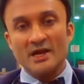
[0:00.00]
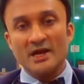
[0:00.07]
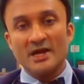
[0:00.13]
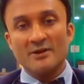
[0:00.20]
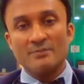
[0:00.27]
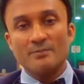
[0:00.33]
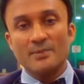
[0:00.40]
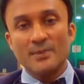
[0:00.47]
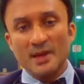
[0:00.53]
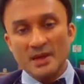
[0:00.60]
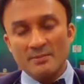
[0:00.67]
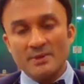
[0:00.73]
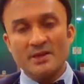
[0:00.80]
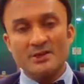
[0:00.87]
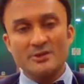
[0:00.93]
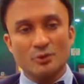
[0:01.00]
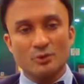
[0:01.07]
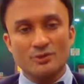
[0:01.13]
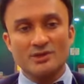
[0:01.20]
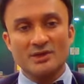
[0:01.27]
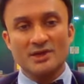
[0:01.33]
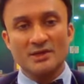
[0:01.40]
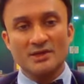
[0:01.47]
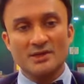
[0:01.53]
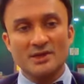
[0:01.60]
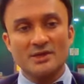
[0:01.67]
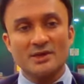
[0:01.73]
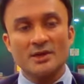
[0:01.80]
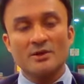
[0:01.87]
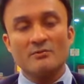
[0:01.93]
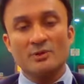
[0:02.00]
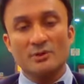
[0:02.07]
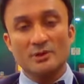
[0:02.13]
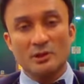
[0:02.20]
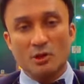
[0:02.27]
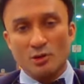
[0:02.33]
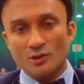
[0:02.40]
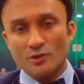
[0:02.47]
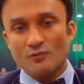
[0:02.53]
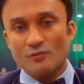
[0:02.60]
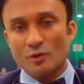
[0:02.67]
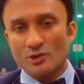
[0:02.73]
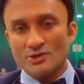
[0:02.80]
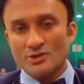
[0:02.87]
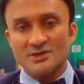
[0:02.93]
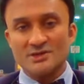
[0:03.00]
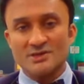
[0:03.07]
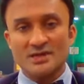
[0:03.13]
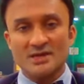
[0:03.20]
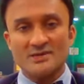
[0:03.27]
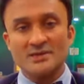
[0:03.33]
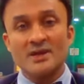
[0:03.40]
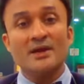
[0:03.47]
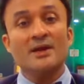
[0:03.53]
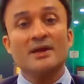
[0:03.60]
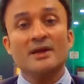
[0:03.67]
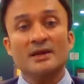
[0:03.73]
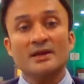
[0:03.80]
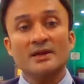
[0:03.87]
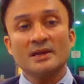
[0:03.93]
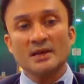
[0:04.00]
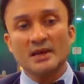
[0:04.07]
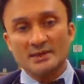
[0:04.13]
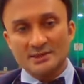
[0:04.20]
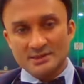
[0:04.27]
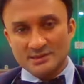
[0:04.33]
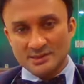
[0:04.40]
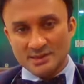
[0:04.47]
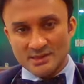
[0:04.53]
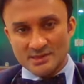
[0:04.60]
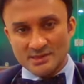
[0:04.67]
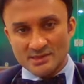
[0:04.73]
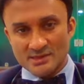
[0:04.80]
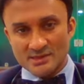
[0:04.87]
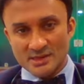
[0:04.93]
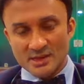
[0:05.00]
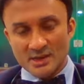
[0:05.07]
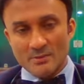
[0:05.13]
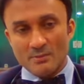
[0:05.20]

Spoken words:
It may be associated with loss of consciousness in later stages.